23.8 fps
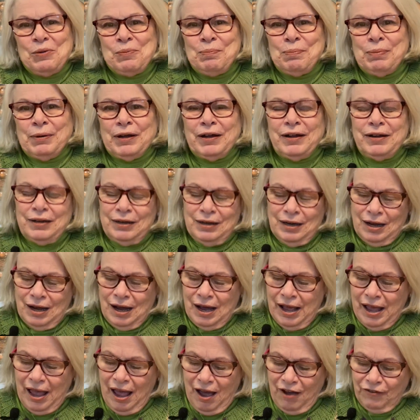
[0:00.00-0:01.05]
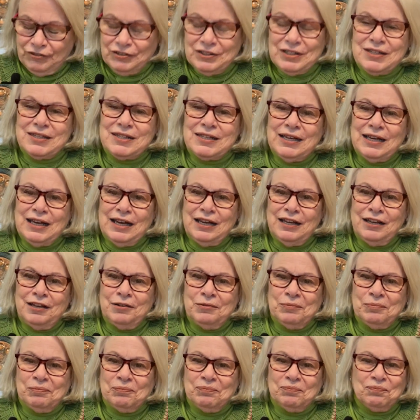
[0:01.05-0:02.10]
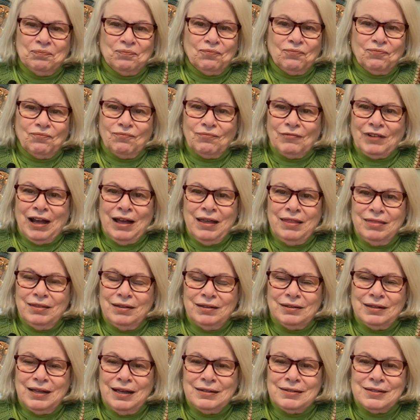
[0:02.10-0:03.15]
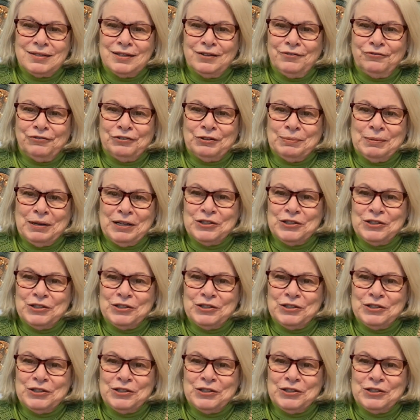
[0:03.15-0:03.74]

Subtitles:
But I have to say, I think that's it for my